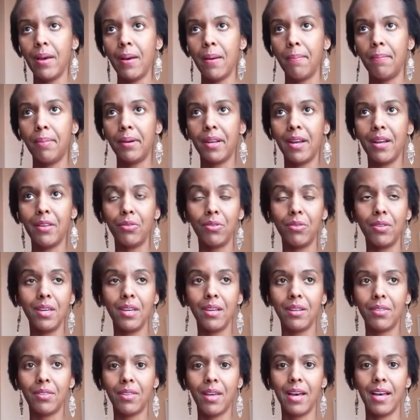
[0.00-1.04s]
But I
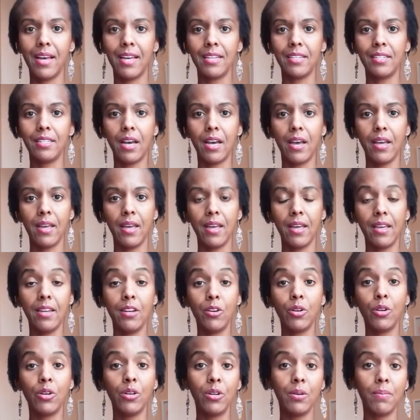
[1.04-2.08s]
think that in
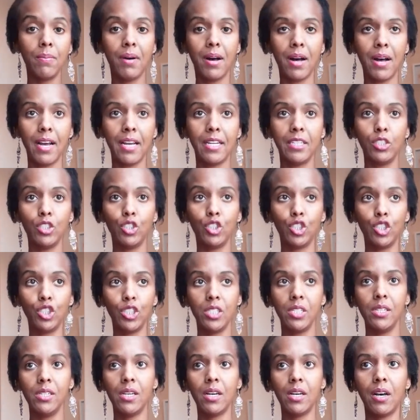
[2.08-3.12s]
her mind,
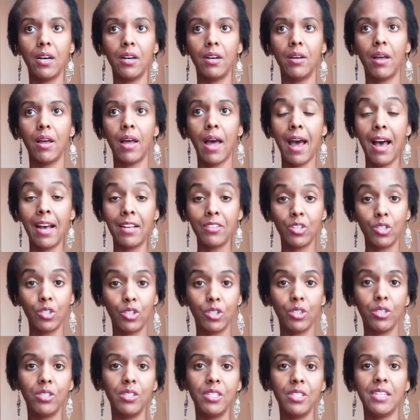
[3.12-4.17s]
she has a
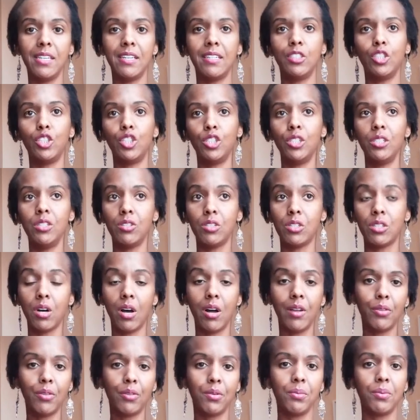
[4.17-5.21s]
journey and she's
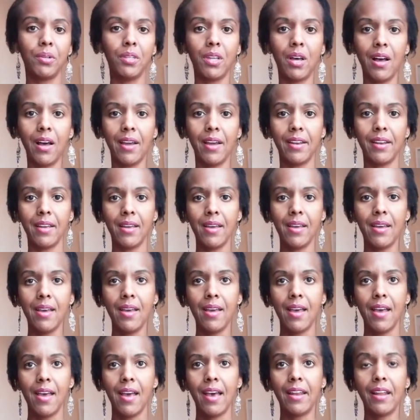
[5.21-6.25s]
gone through a lot.
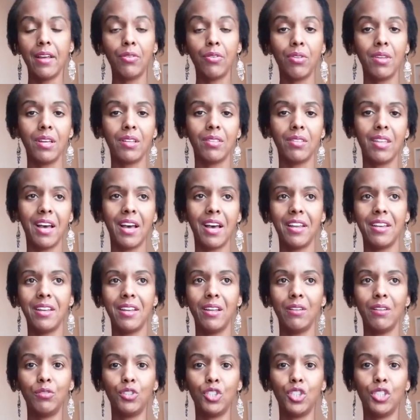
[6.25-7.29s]
And I think that
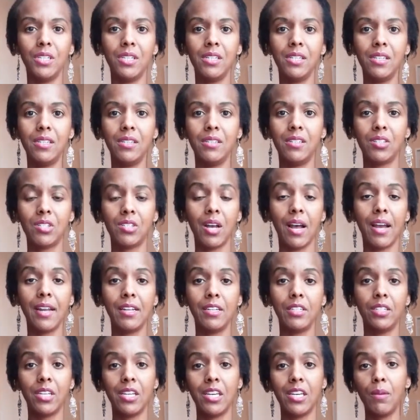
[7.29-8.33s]
if she
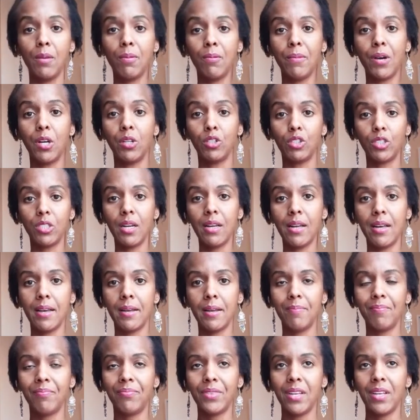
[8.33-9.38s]
decided to keep her mouth
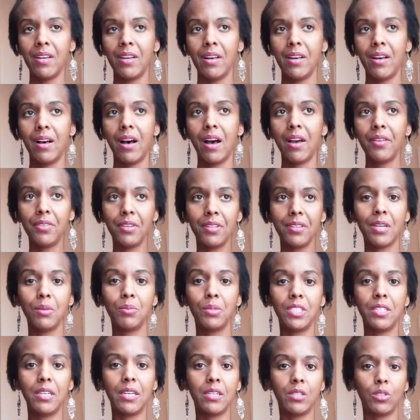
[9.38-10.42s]
shut, I think that
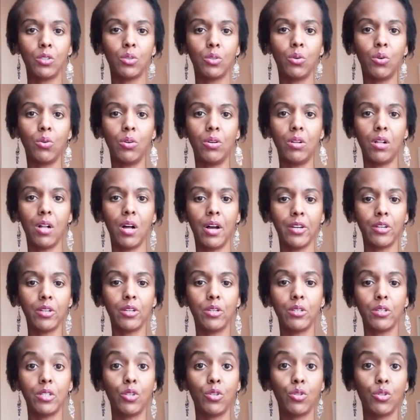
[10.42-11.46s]
would take a toll on
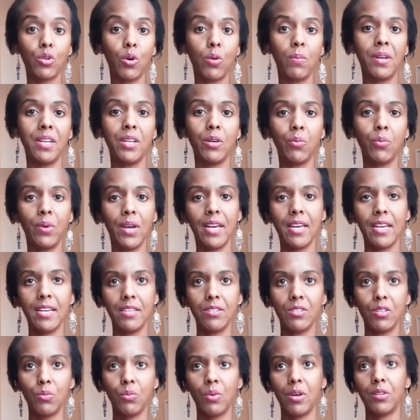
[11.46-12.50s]
her in so many
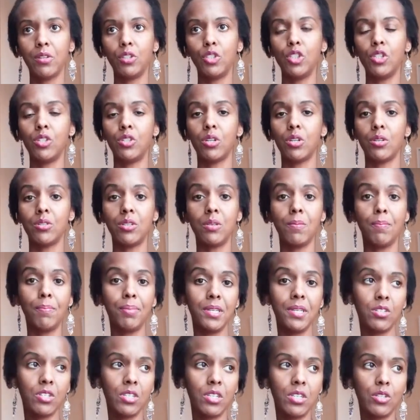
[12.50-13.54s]
ways. And whether she starts a
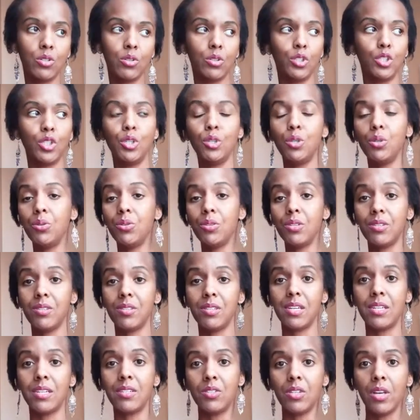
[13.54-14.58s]
business or she uses
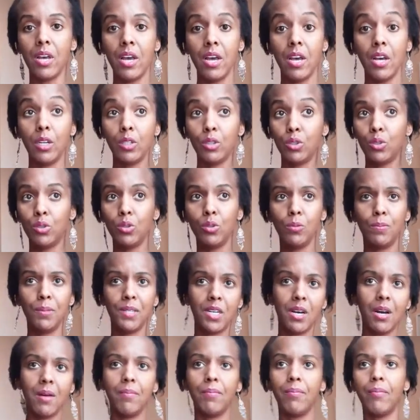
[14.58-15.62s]
this to
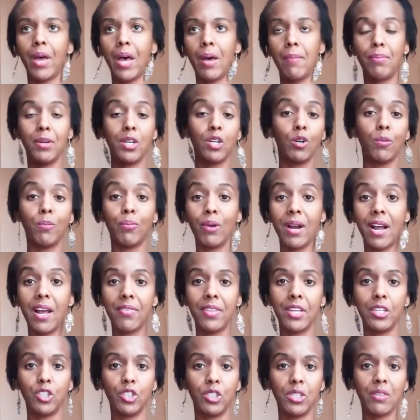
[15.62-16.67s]
become a bigger brand
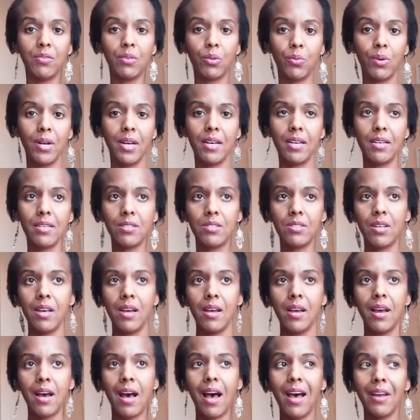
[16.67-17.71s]
than she ever was,
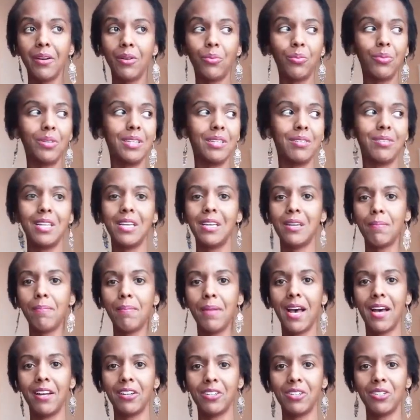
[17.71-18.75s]
I don't really think it
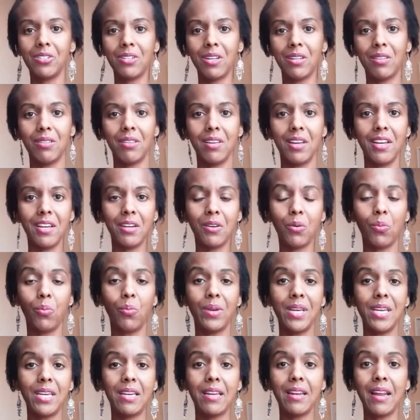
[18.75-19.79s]
matters. I think
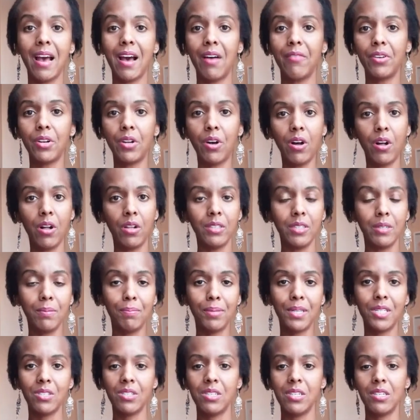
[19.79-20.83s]
we can have it all in
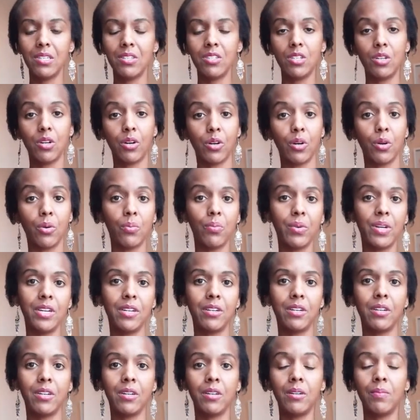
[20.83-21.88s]
business, in our
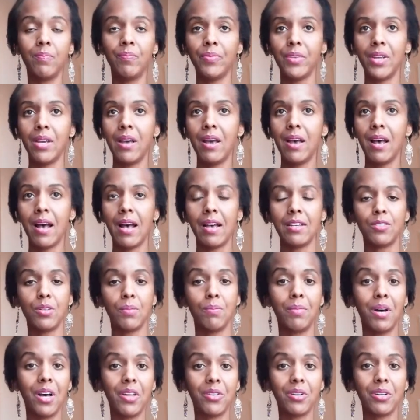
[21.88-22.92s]
career, as a
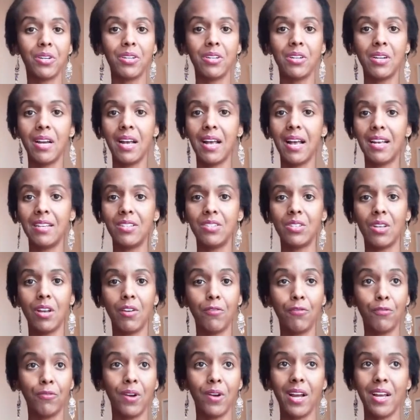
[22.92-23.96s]
mother, as a
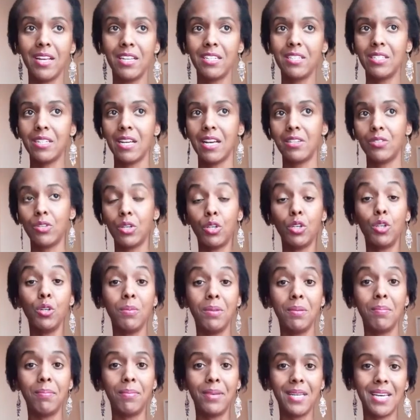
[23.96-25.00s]
friend, as a
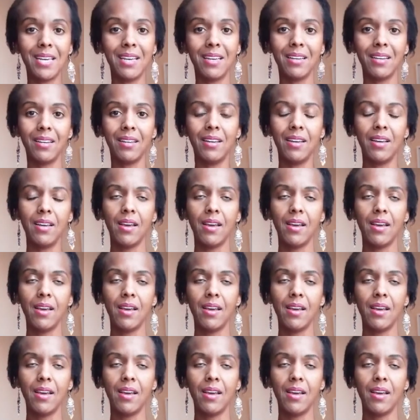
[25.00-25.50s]
human being.